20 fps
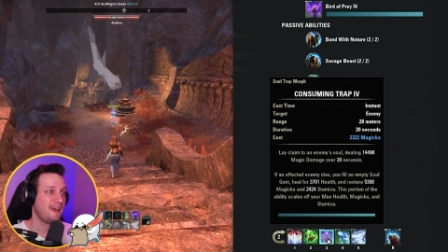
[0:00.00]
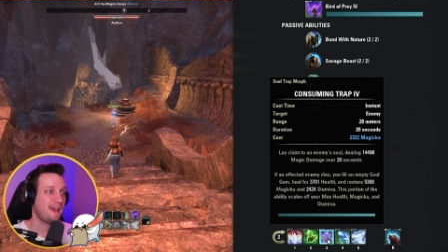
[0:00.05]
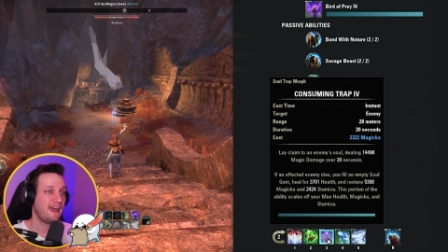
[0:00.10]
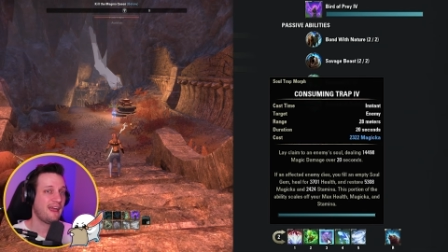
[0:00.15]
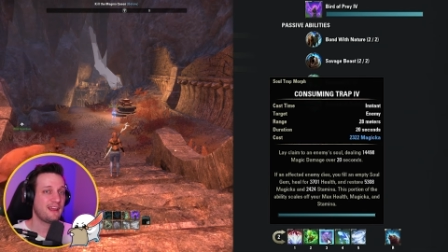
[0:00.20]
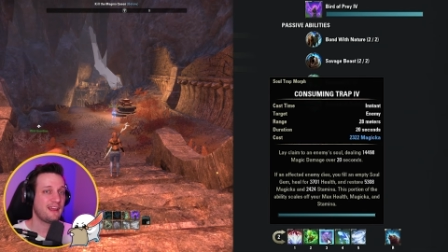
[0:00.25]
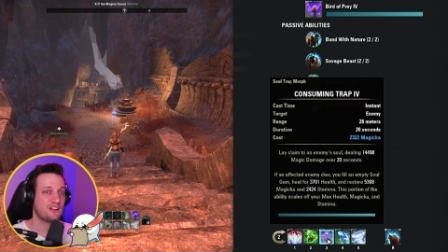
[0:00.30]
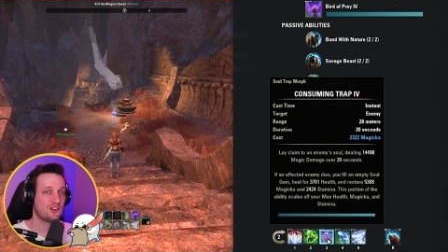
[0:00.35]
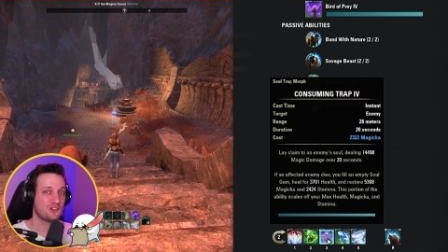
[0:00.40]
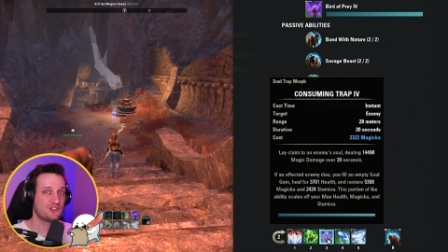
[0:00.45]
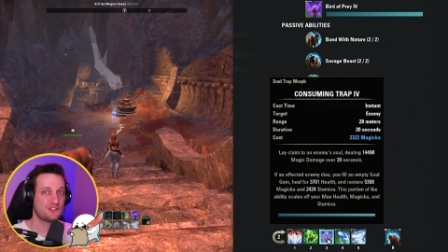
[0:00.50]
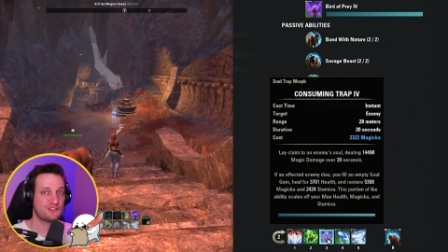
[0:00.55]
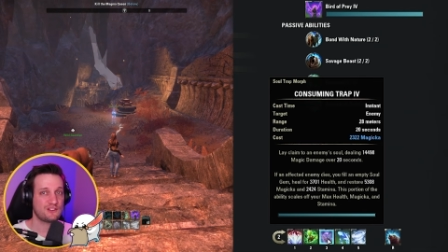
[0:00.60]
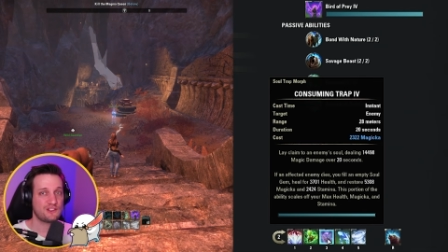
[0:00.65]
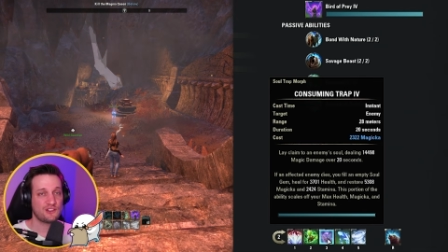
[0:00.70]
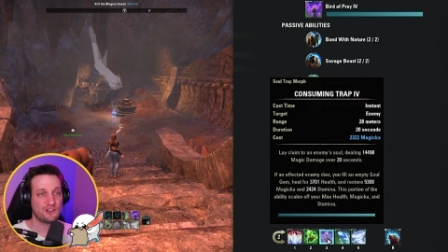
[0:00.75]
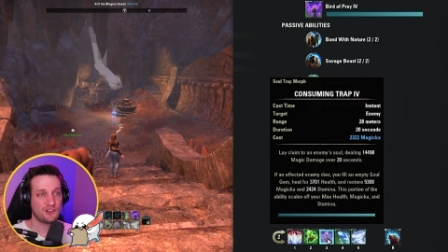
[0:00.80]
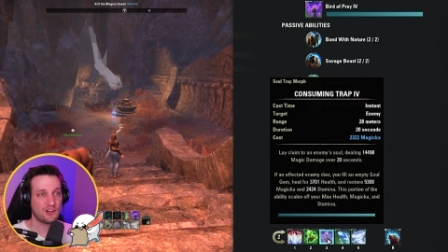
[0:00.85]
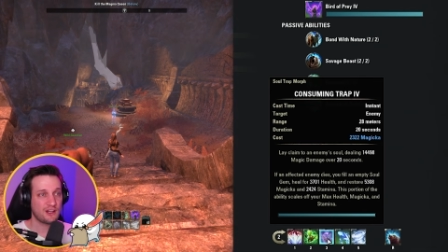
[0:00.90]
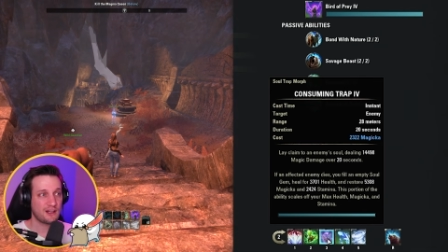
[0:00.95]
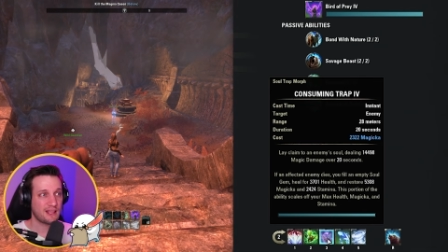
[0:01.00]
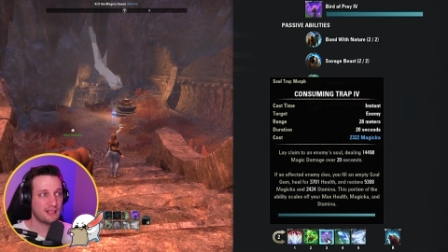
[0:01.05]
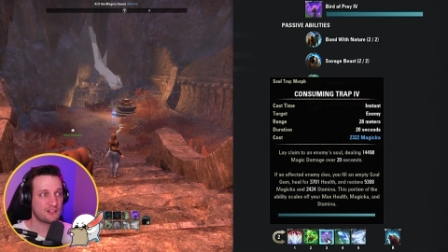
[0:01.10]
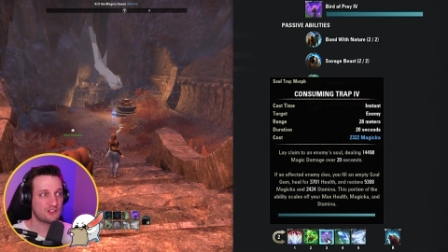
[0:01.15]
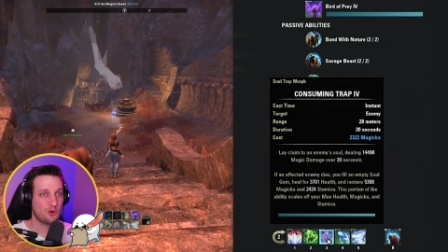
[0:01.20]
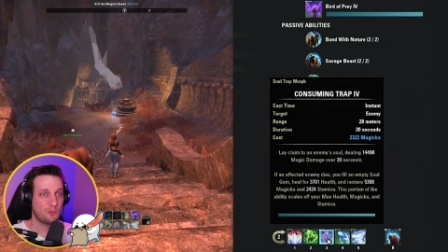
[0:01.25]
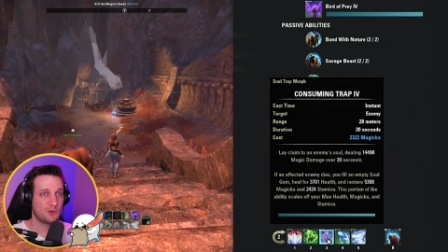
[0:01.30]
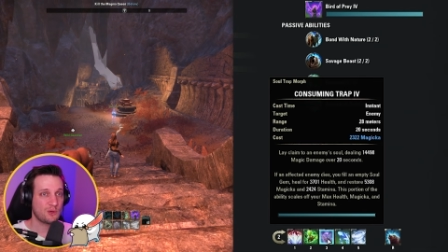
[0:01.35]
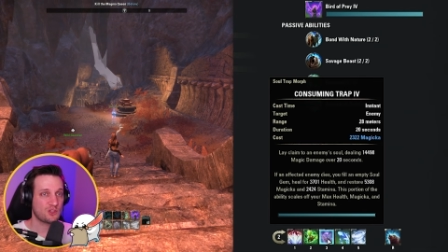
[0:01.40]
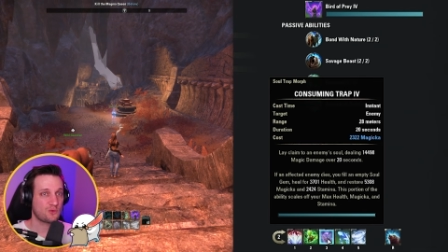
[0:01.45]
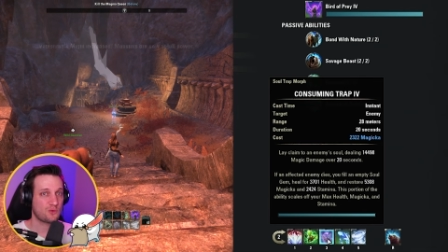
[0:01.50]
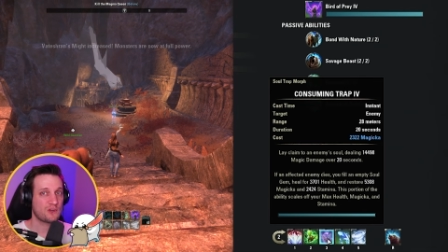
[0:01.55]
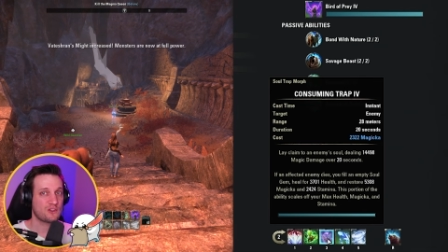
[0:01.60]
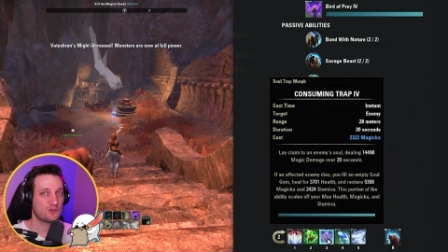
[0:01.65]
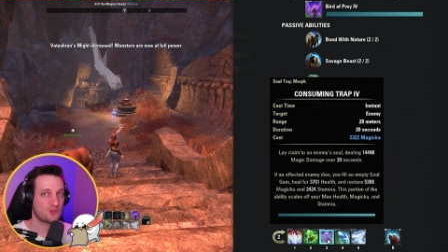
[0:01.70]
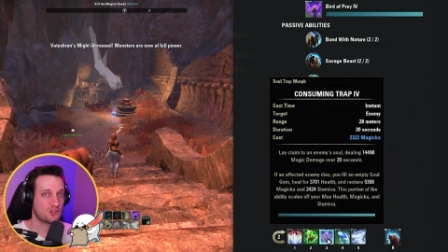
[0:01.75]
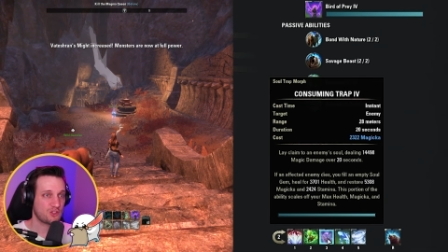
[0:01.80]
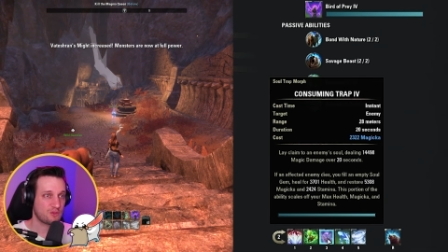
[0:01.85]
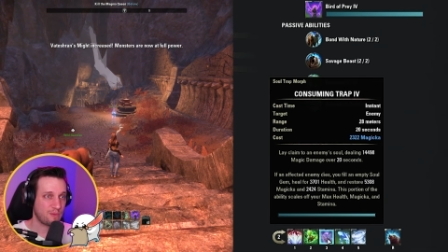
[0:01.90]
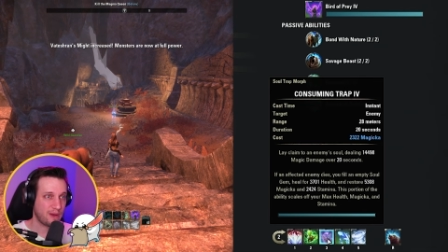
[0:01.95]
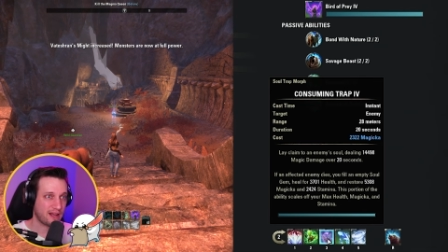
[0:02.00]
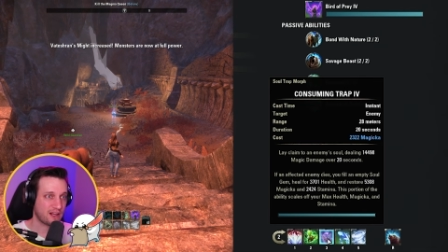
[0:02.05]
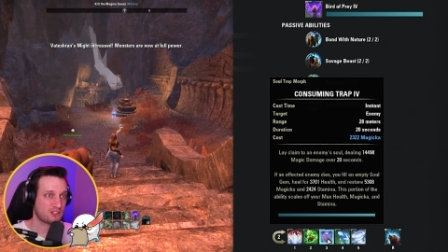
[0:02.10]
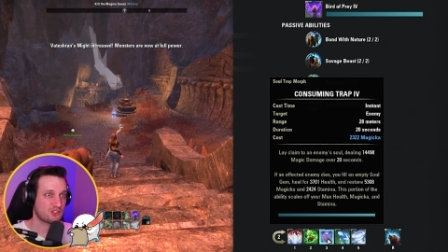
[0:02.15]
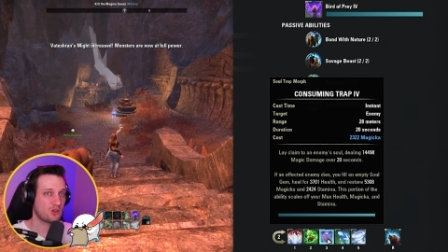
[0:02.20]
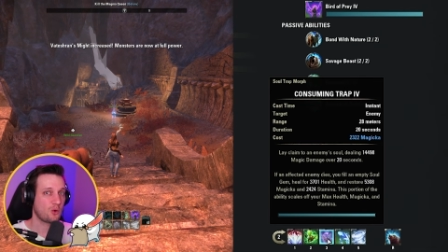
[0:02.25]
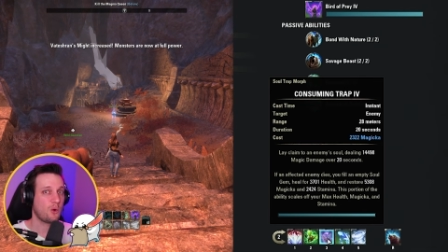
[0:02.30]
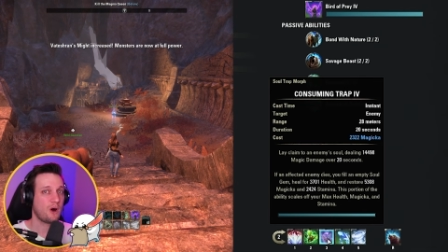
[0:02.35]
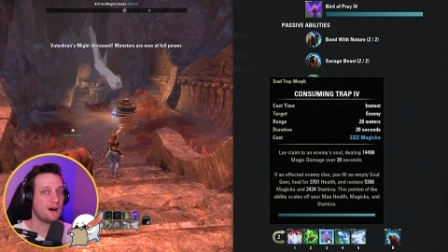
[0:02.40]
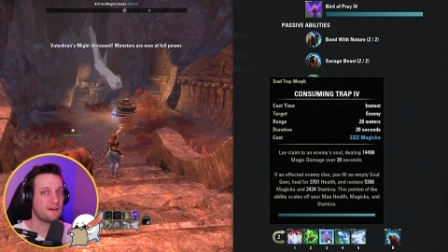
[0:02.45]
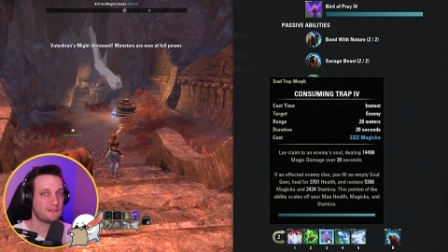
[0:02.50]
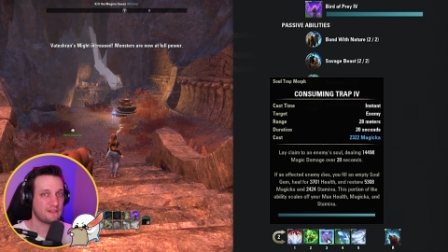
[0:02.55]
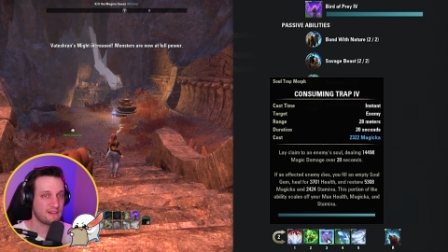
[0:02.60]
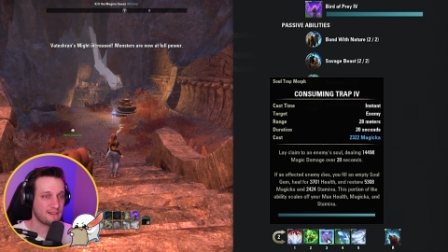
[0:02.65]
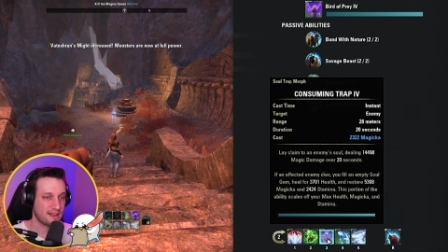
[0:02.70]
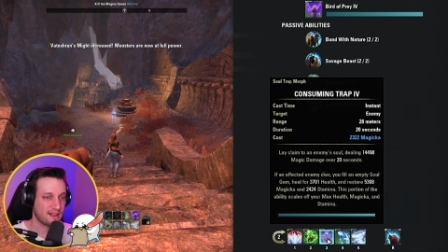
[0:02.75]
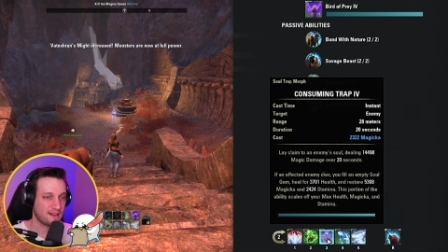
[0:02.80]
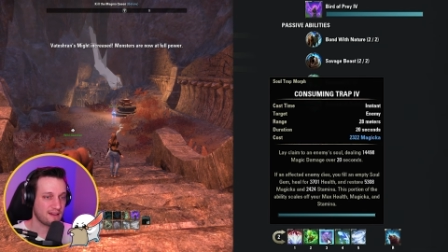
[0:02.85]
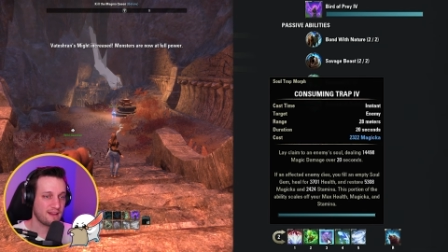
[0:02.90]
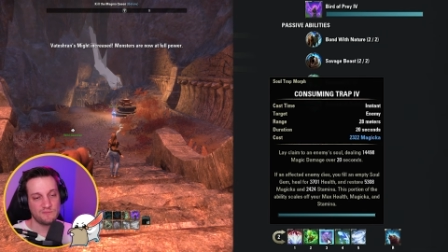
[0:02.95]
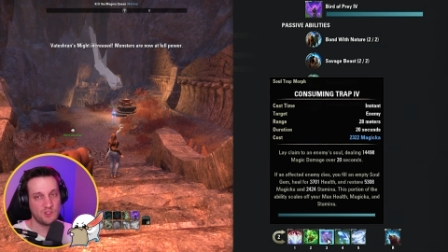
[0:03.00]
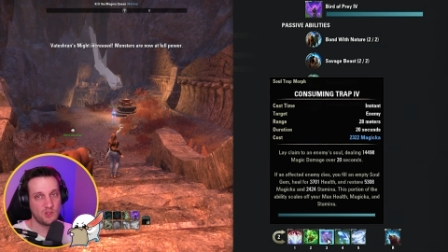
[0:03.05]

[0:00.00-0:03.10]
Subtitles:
And you're going to get so much resources back so often that